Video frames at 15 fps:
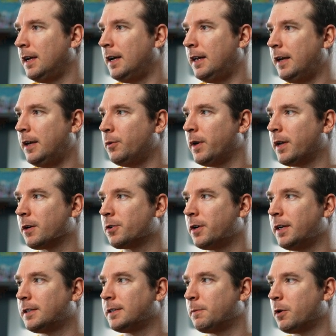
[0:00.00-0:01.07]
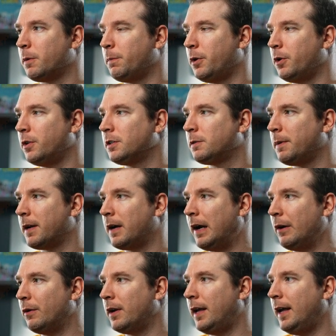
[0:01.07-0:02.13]
and here we can create some components, but
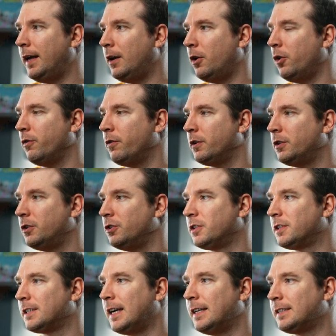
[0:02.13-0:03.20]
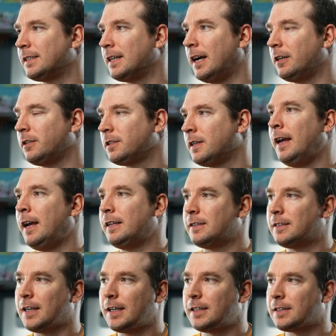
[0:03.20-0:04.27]
I want to head over to site styles, and
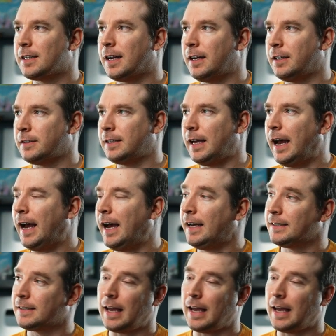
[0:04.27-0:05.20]
site styles has